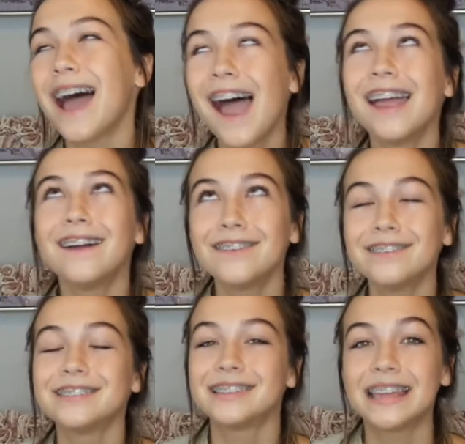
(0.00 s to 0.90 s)
I
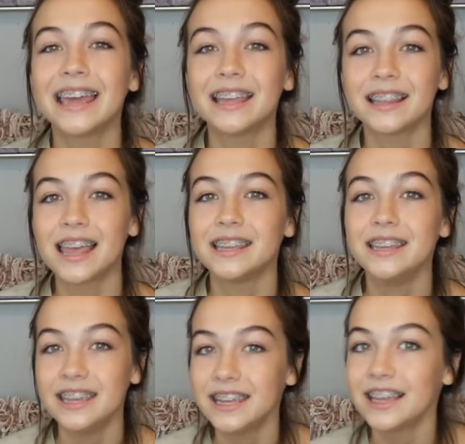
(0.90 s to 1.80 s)
understand, like,
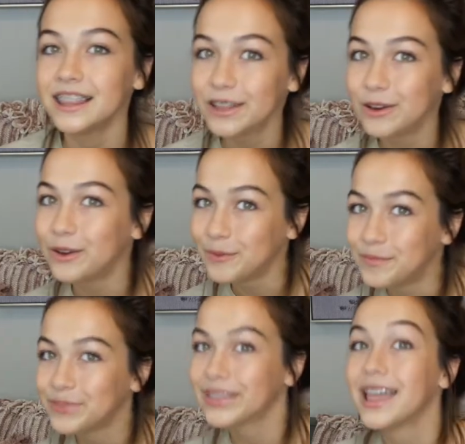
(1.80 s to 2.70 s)
needing a
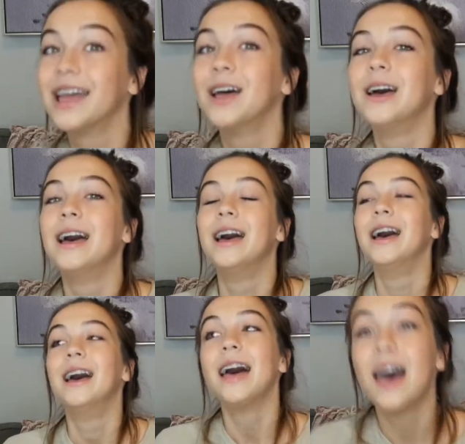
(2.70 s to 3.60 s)
little
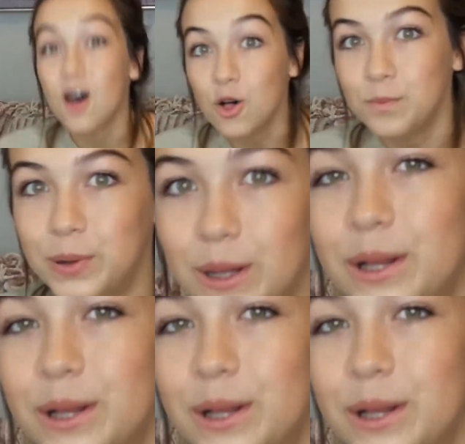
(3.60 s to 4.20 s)
help